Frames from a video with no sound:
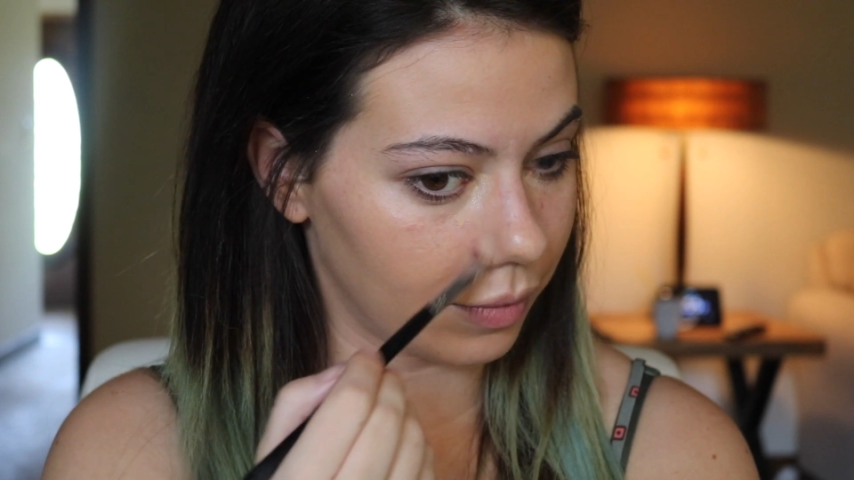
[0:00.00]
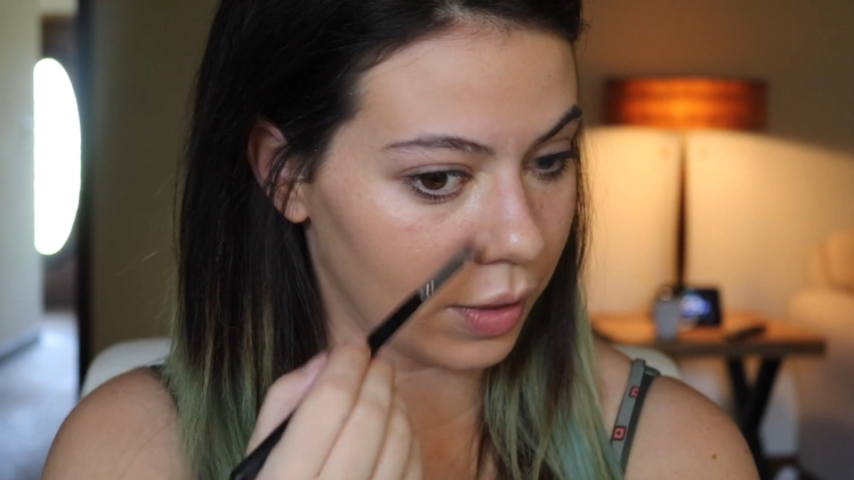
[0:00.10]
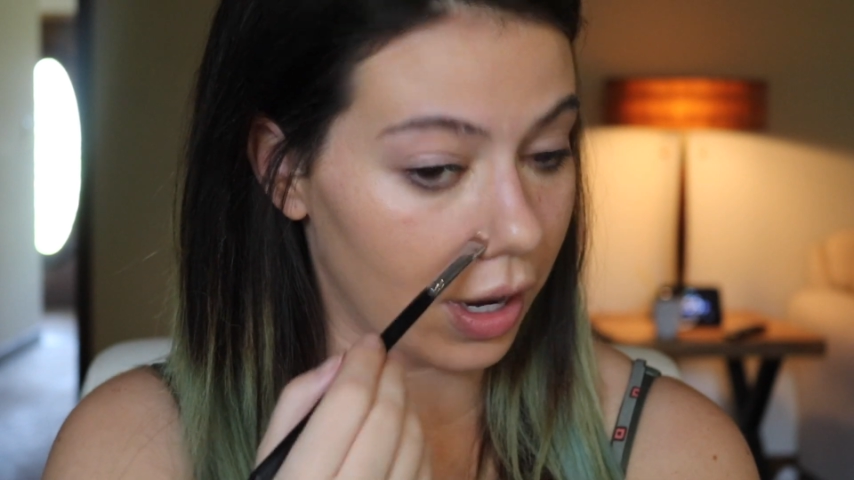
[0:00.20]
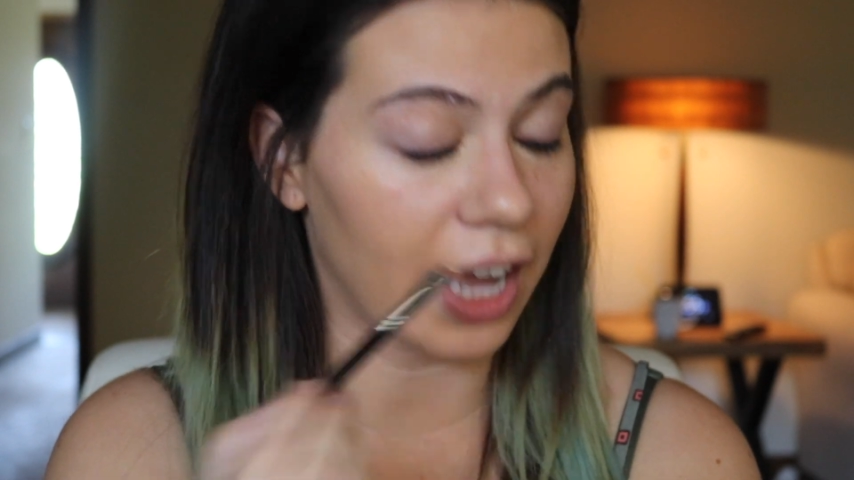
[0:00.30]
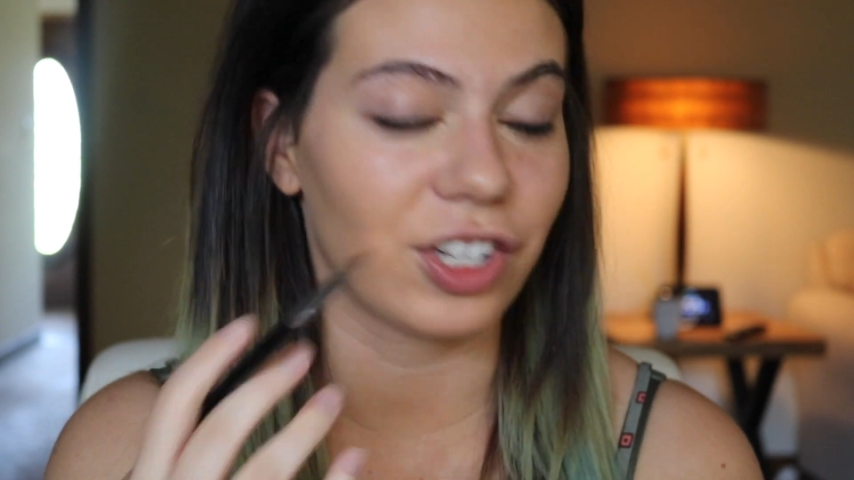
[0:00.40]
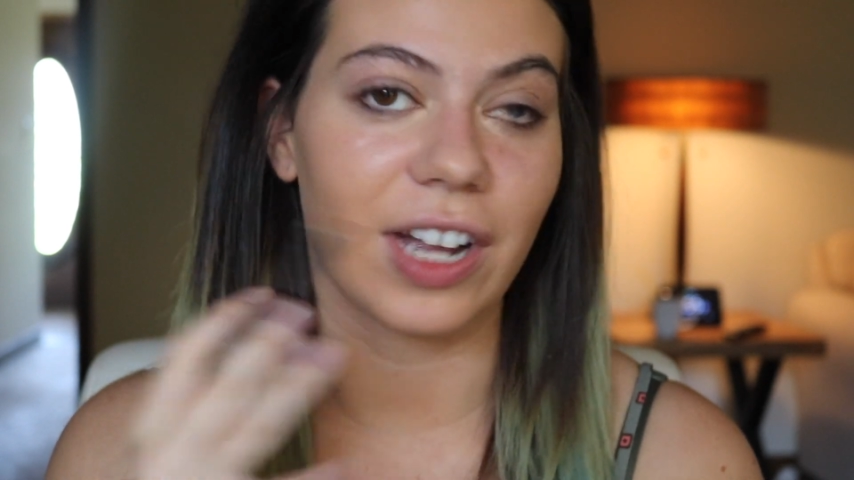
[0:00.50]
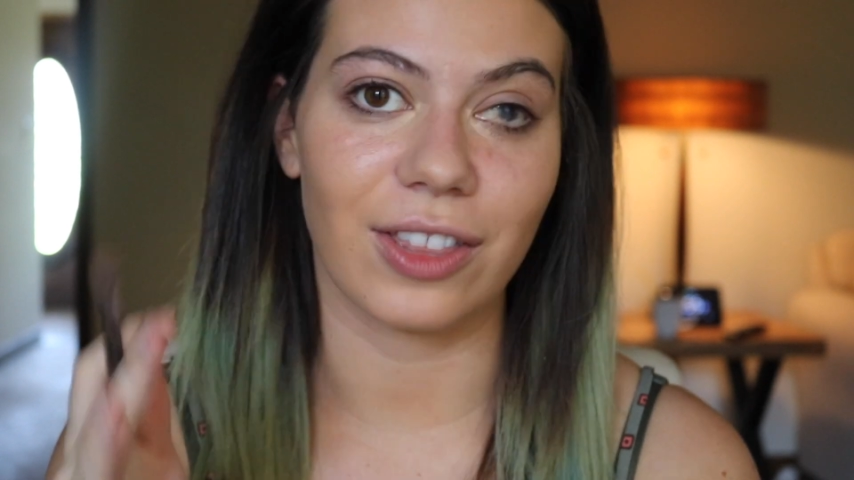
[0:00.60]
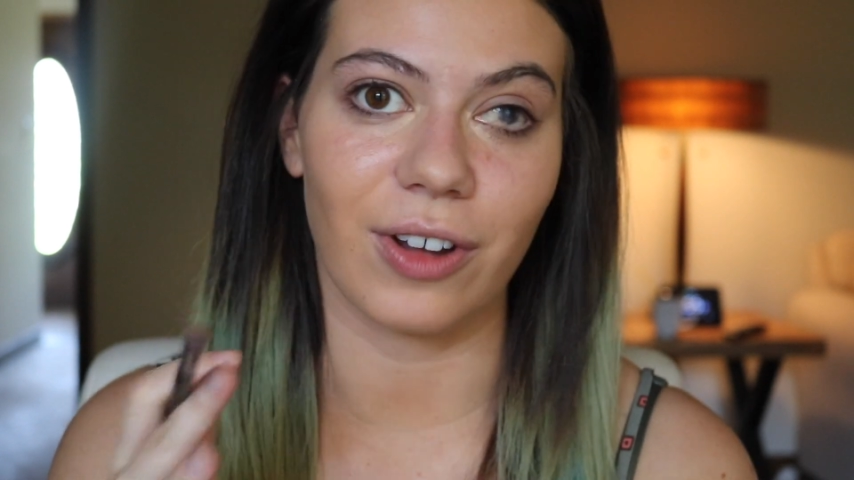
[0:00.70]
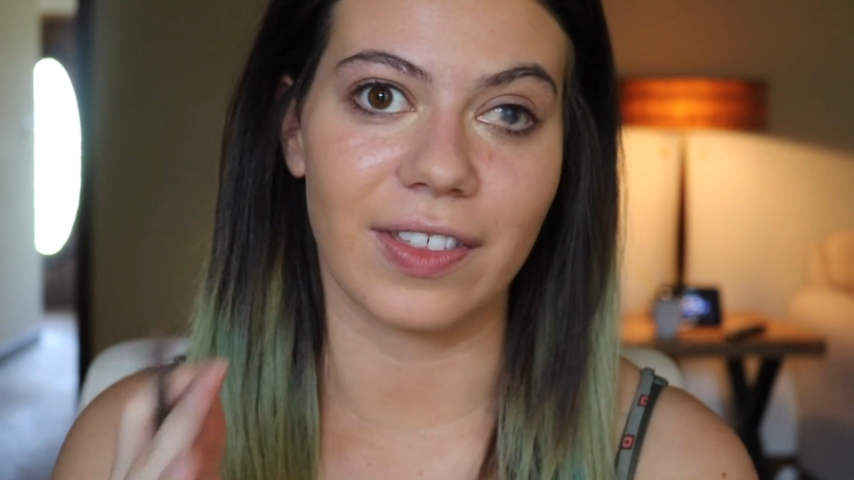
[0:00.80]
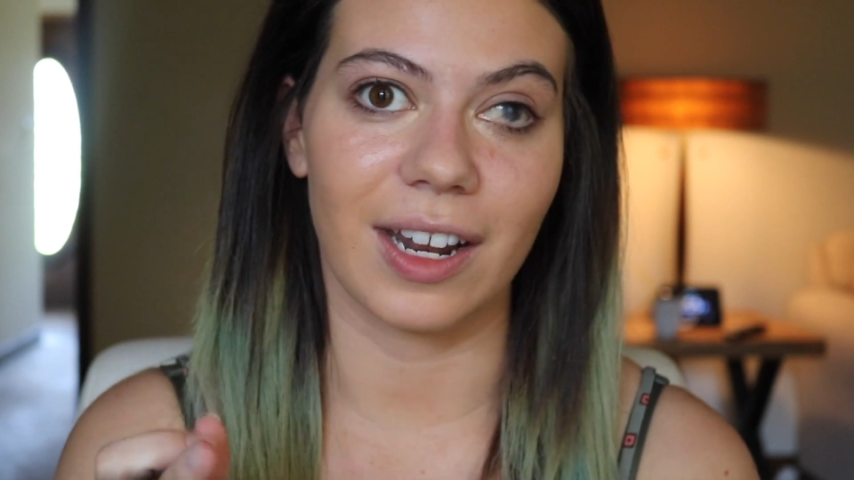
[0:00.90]
not
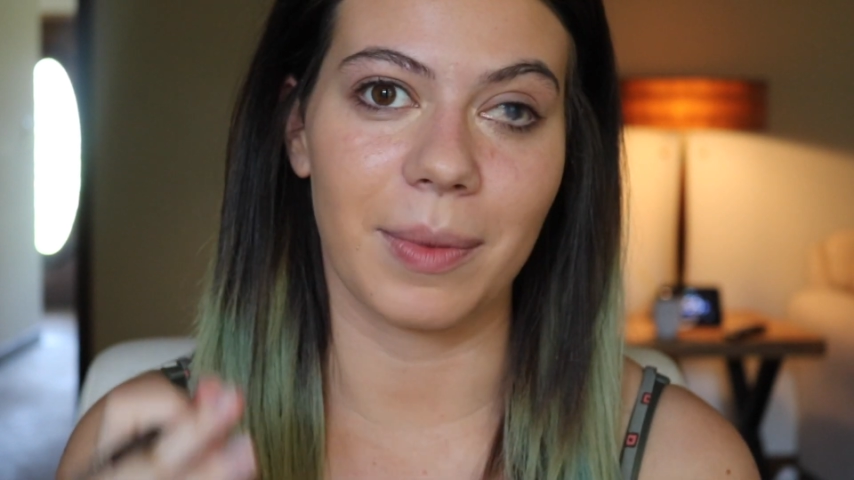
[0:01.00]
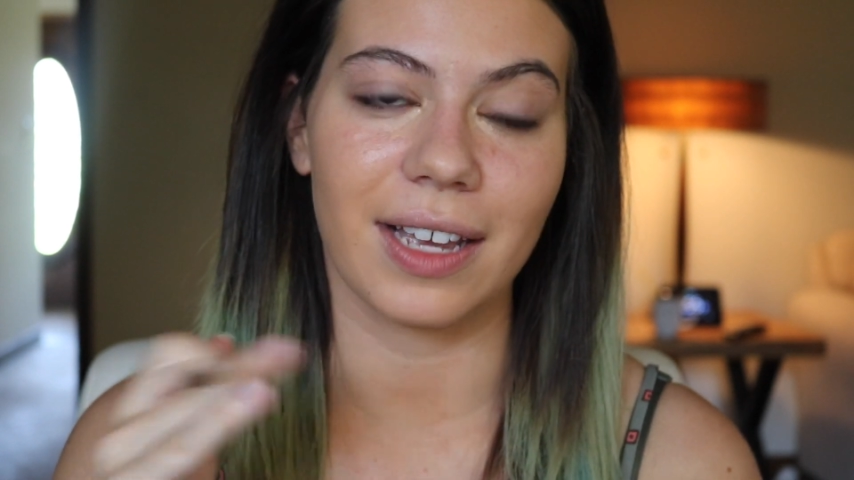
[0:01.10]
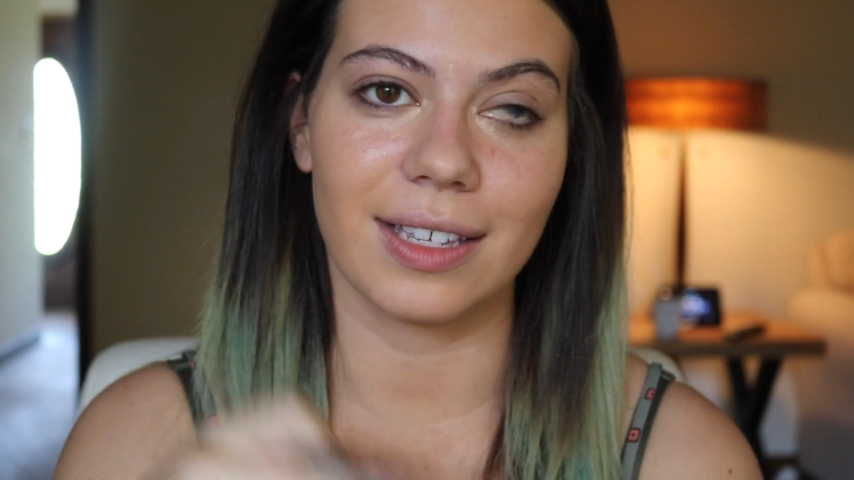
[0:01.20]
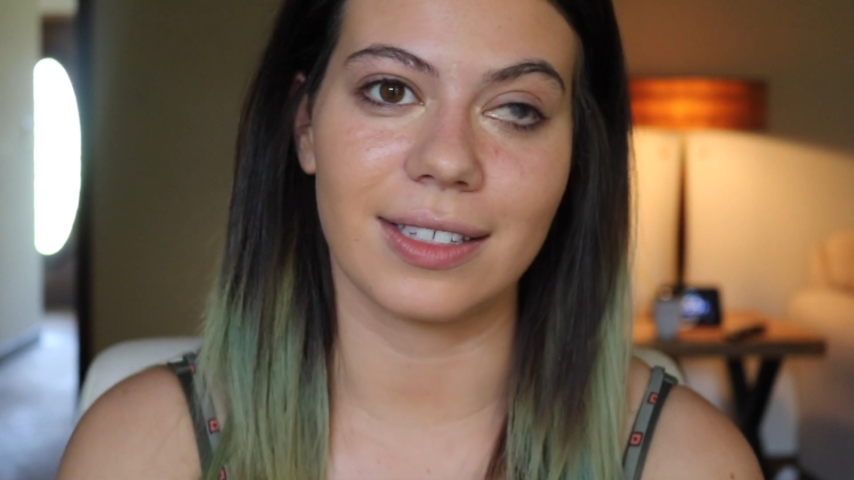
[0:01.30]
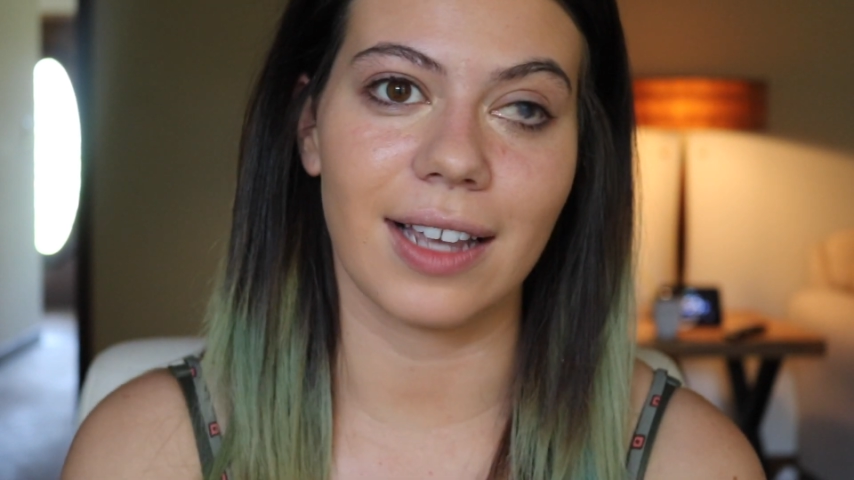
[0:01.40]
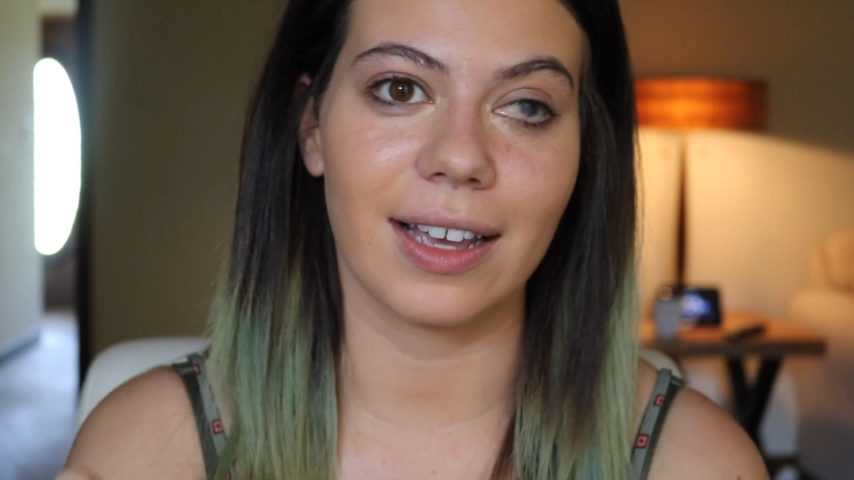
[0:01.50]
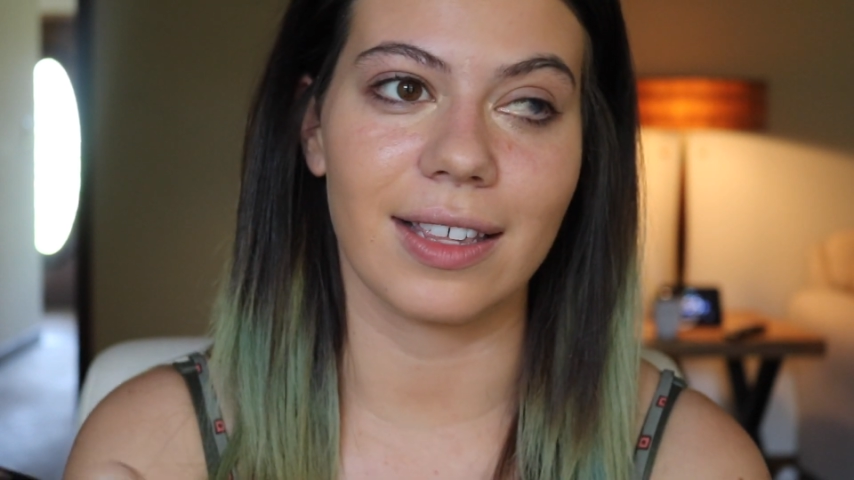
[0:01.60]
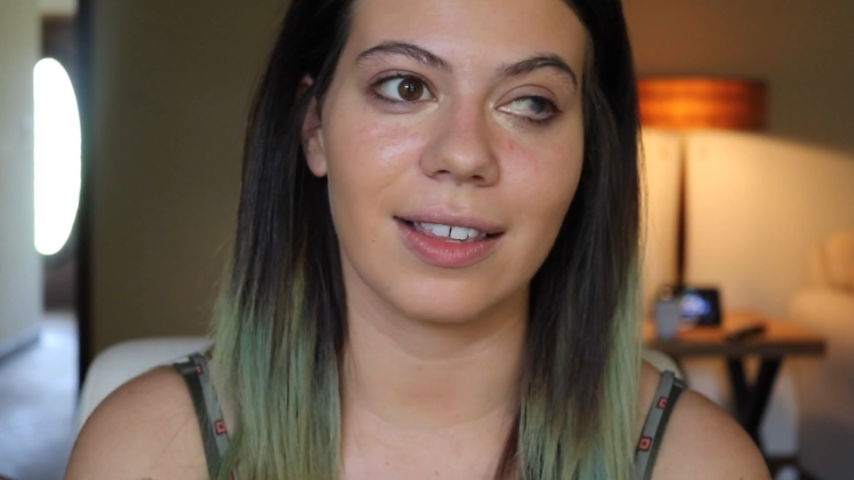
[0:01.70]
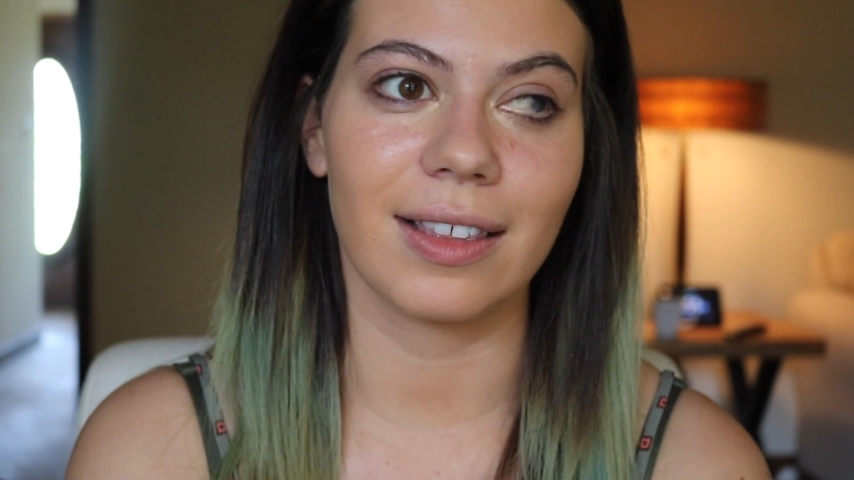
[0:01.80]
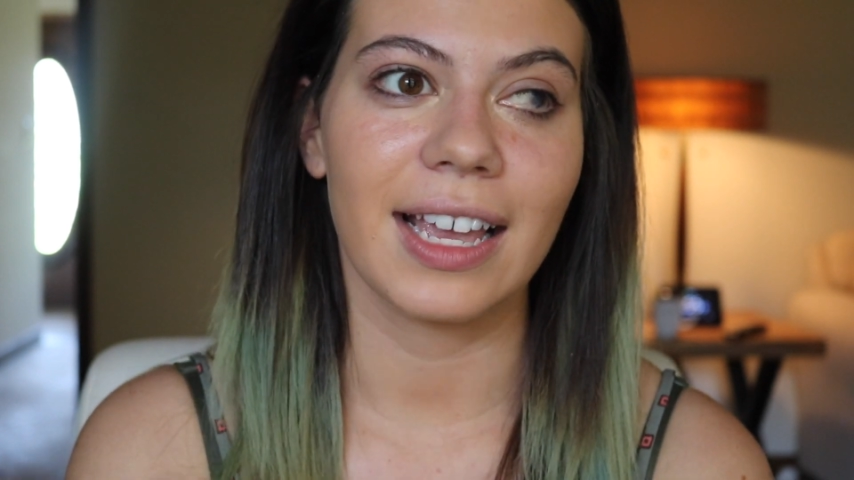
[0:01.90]
shine throughout the day, because it
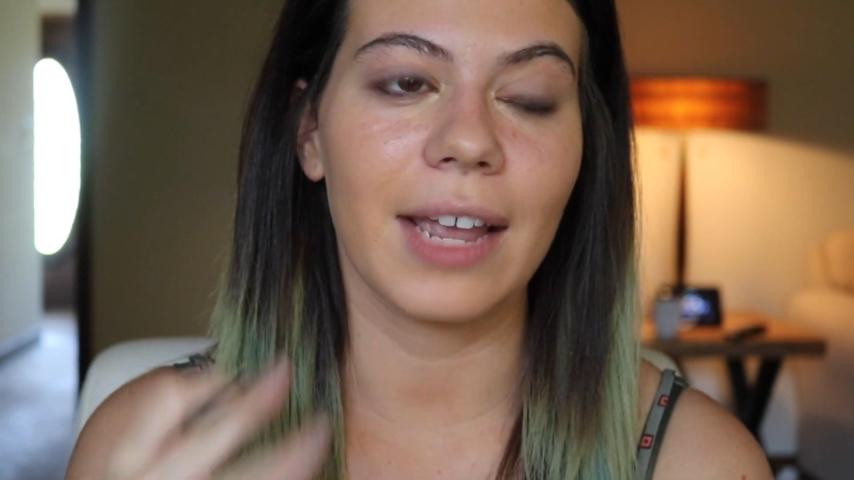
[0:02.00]
does,